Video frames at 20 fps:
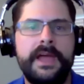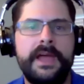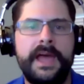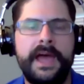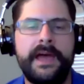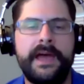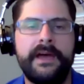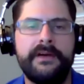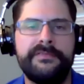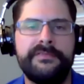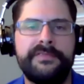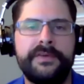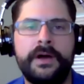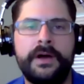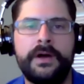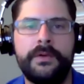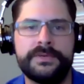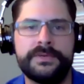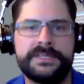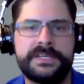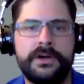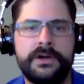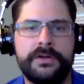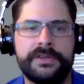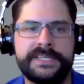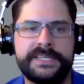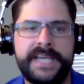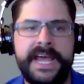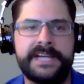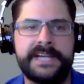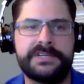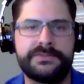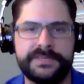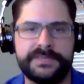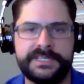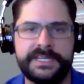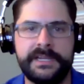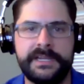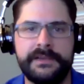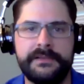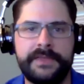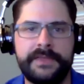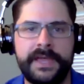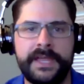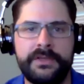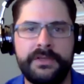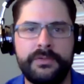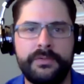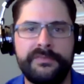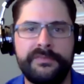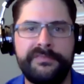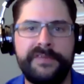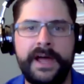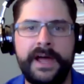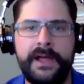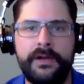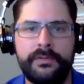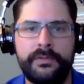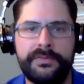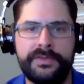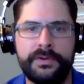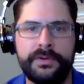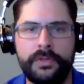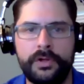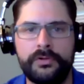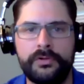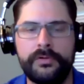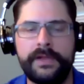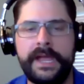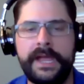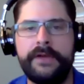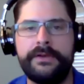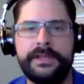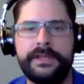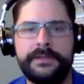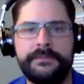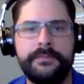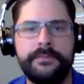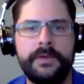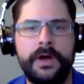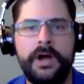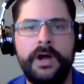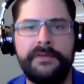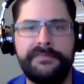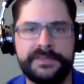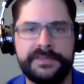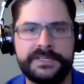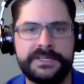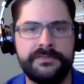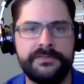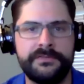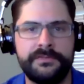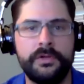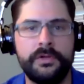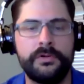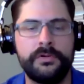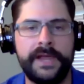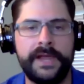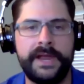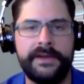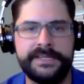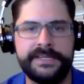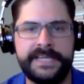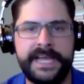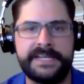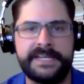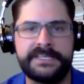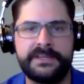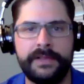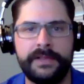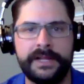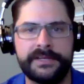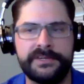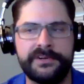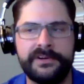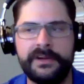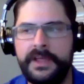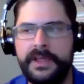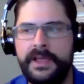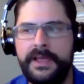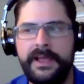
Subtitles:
have what's called a tax receipt that you would file with your local county office, your local county tax collector.